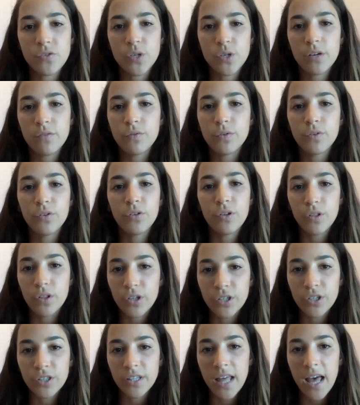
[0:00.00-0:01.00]
So I've really
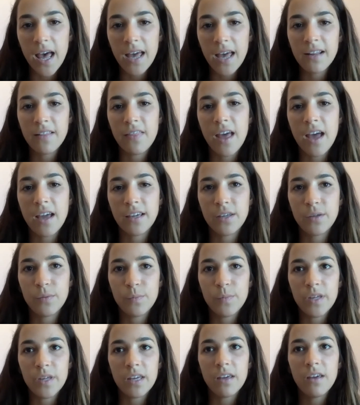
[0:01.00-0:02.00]
learned that, and that can
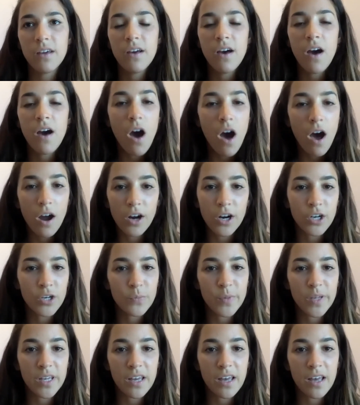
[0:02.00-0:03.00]
be hard
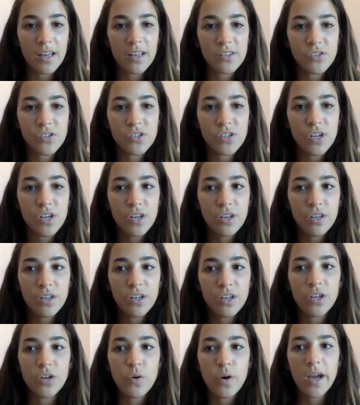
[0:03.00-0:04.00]
because
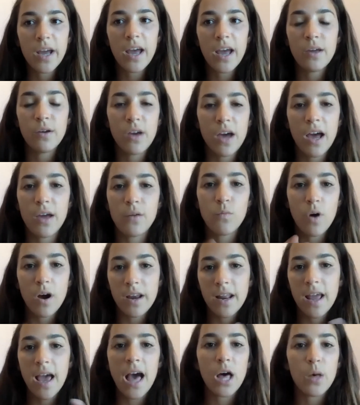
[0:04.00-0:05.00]
I
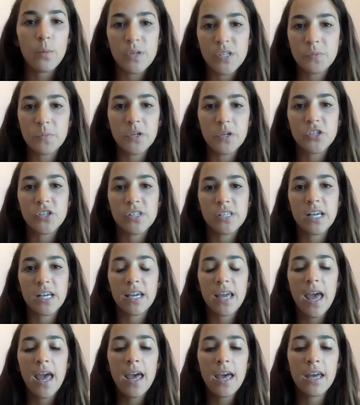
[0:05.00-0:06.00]
want to help as much as I
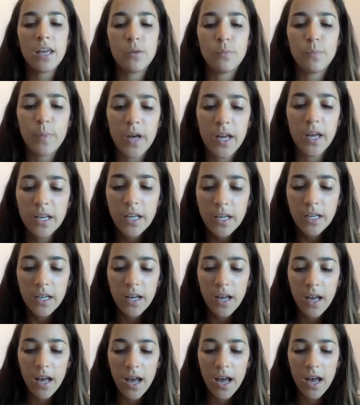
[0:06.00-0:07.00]
can, but
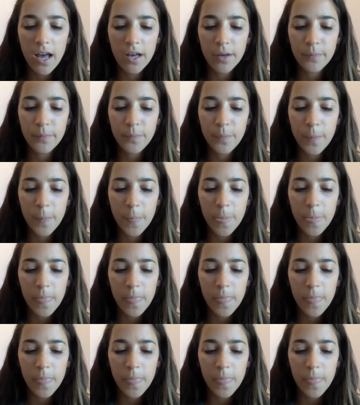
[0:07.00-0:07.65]
um